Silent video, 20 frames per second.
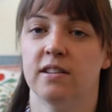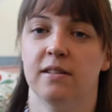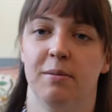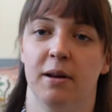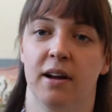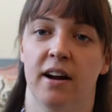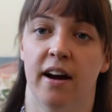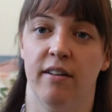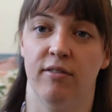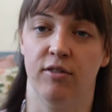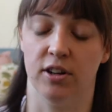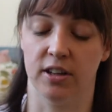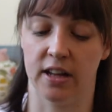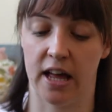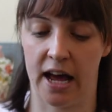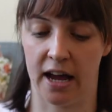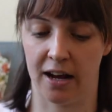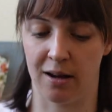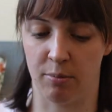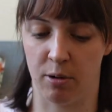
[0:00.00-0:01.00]
has been covering the
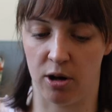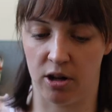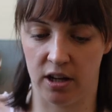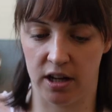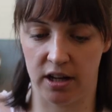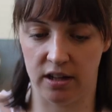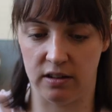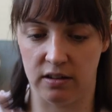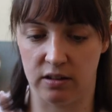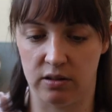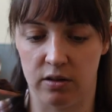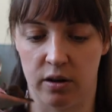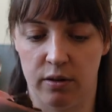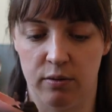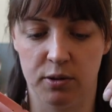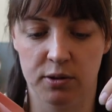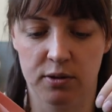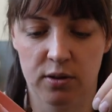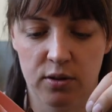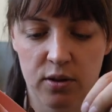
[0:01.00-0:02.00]
acabar lately, so I've
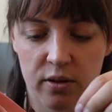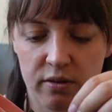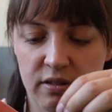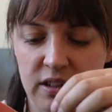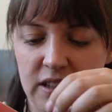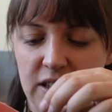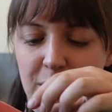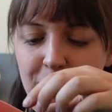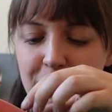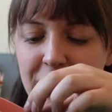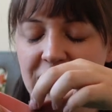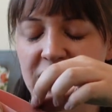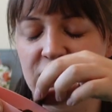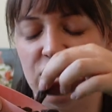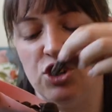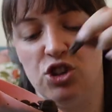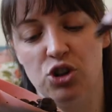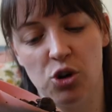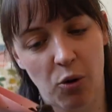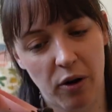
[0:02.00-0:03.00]
also not really been
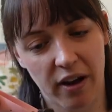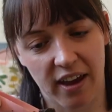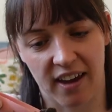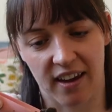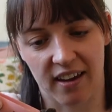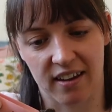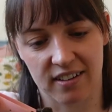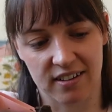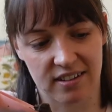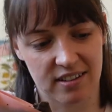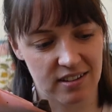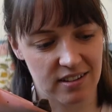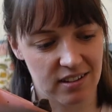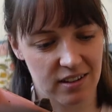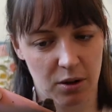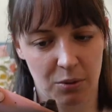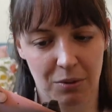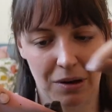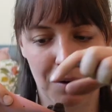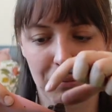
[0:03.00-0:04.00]
enjoying it. You
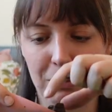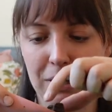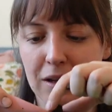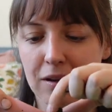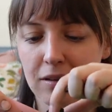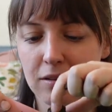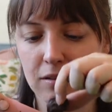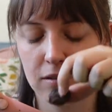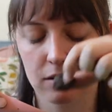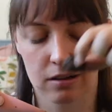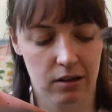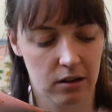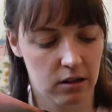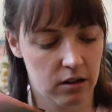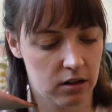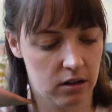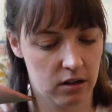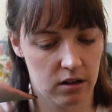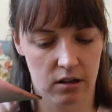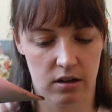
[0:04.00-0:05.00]
know what I mean?
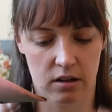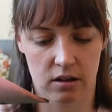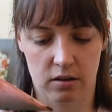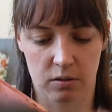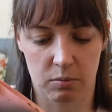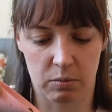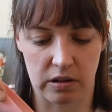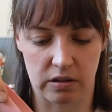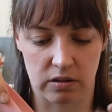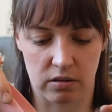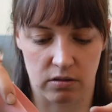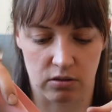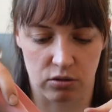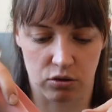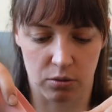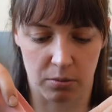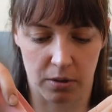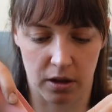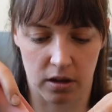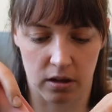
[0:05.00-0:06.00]
These pieces are
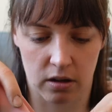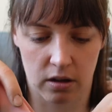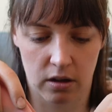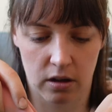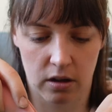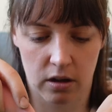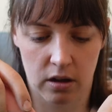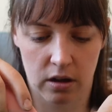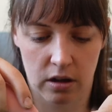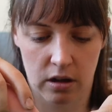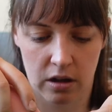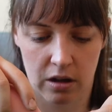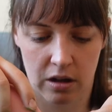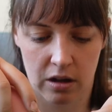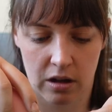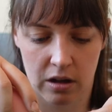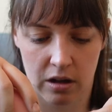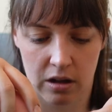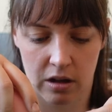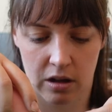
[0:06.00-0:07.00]
too big.
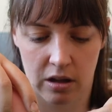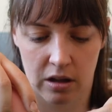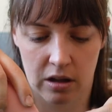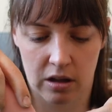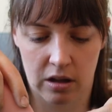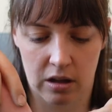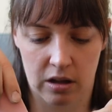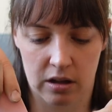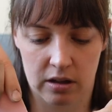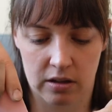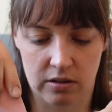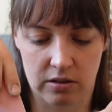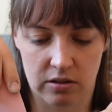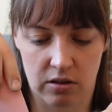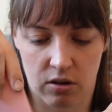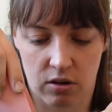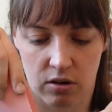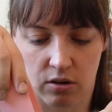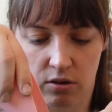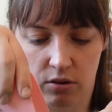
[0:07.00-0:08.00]

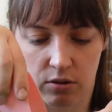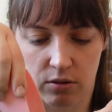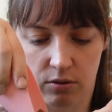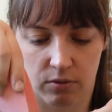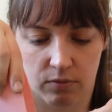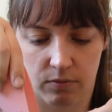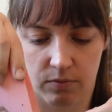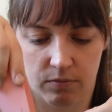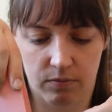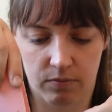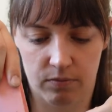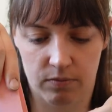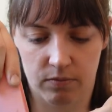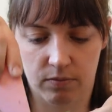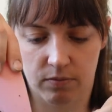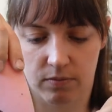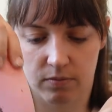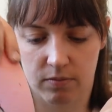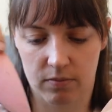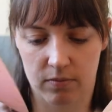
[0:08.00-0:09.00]
So,
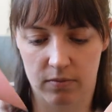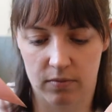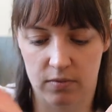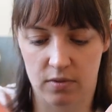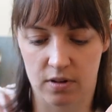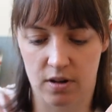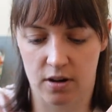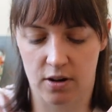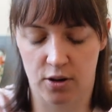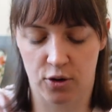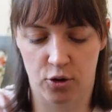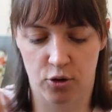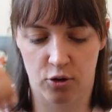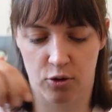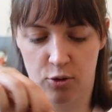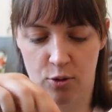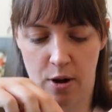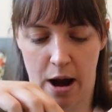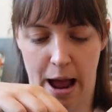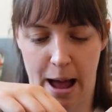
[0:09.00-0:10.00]

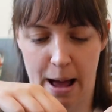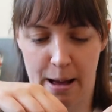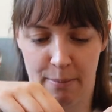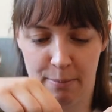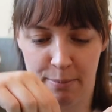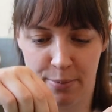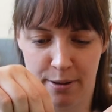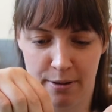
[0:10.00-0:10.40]
oh crap.